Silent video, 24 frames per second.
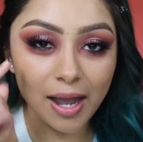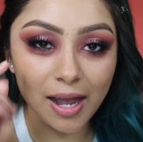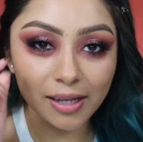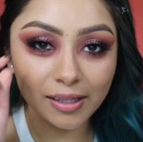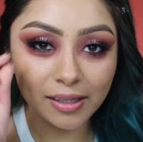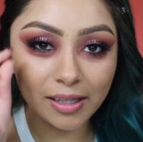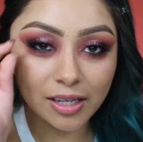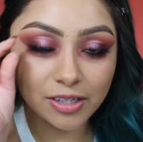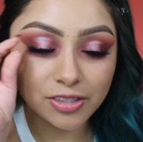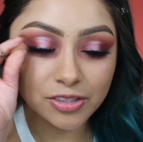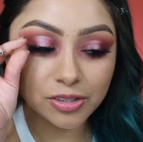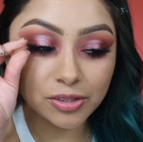
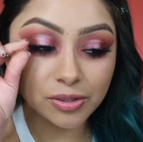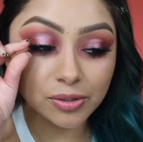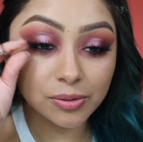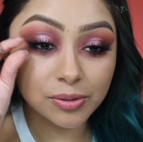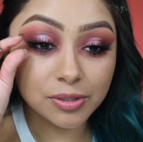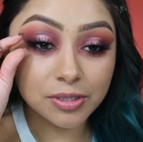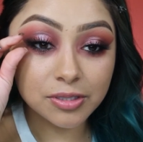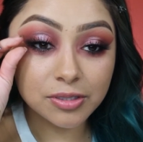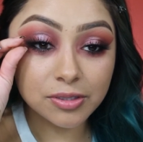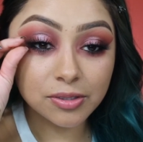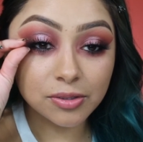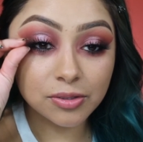eyelash glue
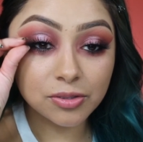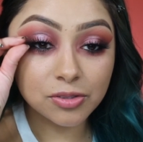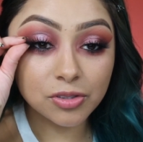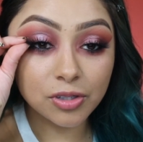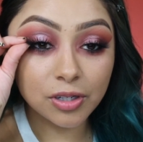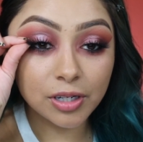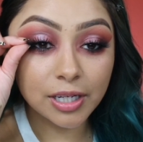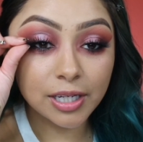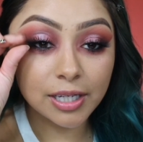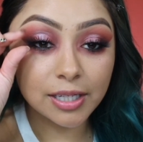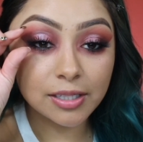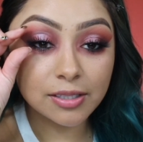is still
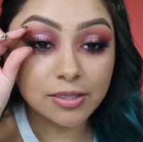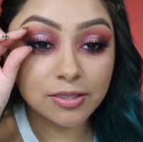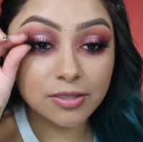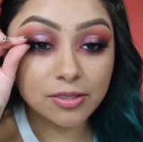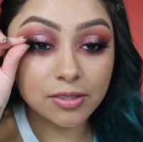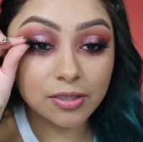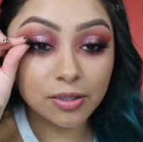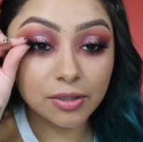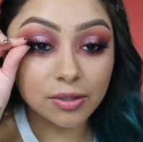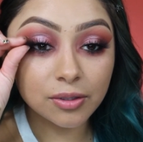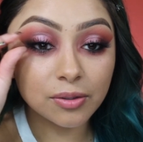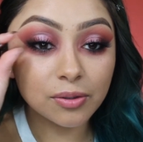drying,
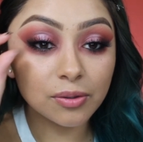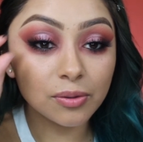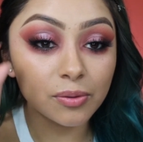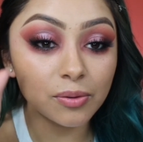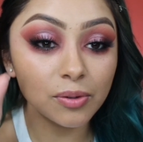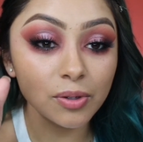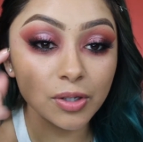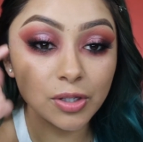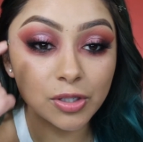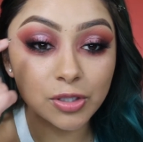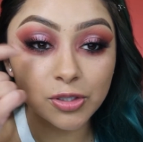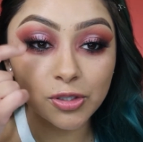
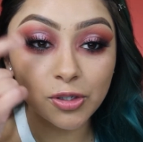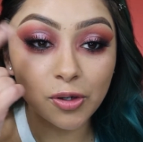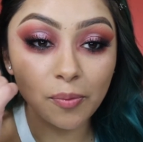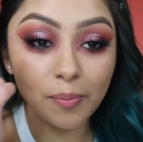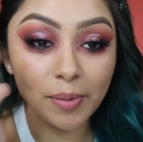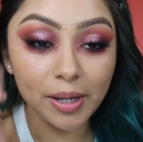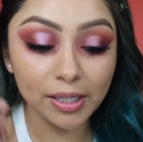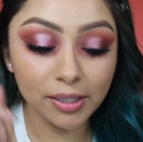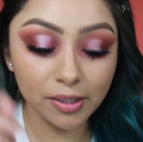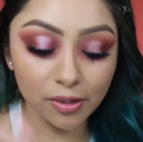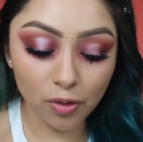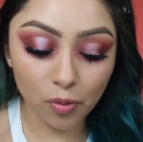so don't
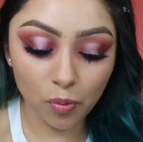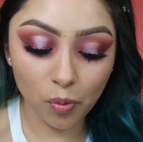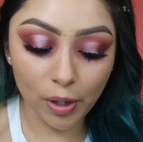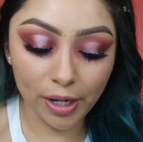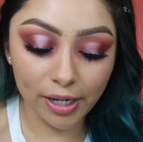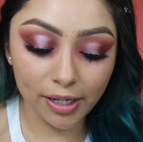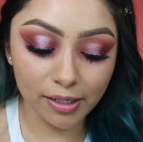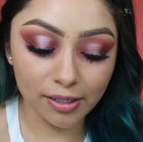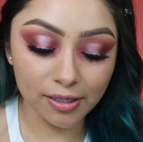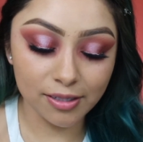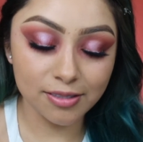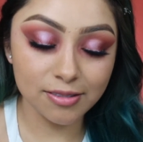mind the
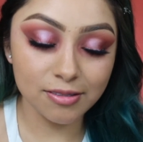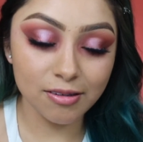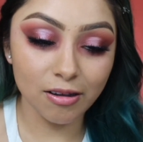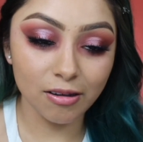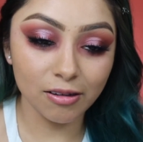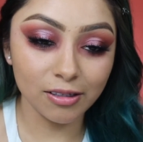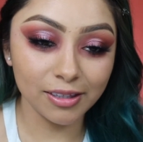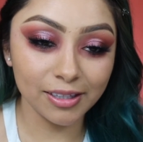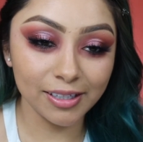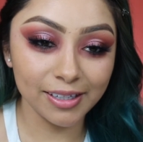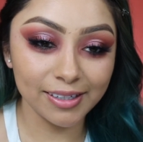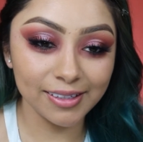whiteness
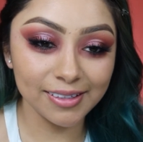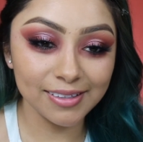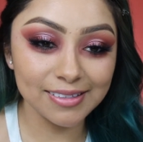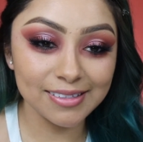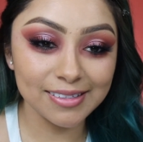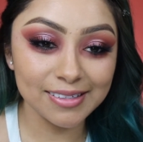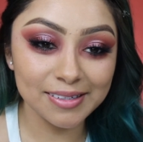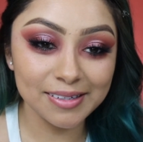on there.